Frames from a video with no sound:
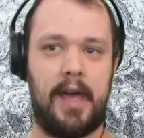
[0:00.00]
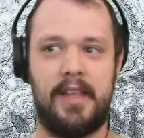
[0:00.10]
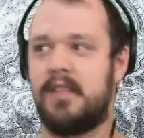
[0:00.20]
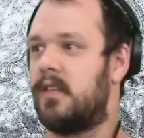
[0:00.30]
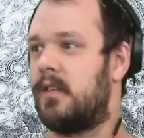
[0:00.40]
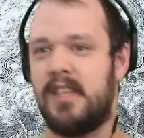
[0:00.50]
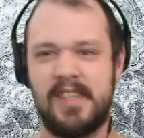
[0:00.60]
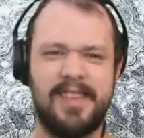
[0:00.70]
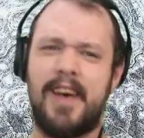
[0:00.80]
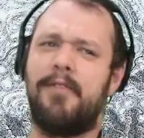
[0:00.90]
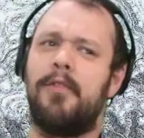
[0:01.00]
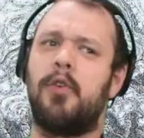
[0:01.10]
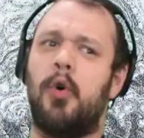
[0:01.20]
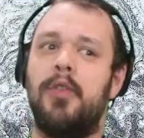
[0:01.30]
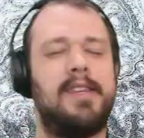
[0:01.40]
This level of
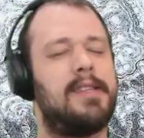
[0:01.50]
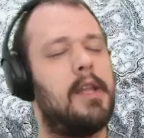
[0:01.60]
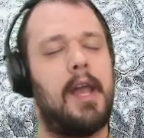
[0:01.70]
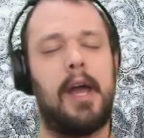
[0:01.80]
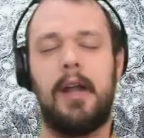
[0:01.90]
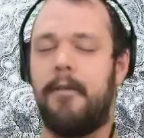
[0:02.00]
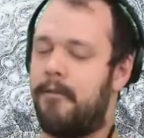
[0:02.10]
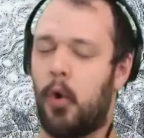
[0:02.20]
cold, this negative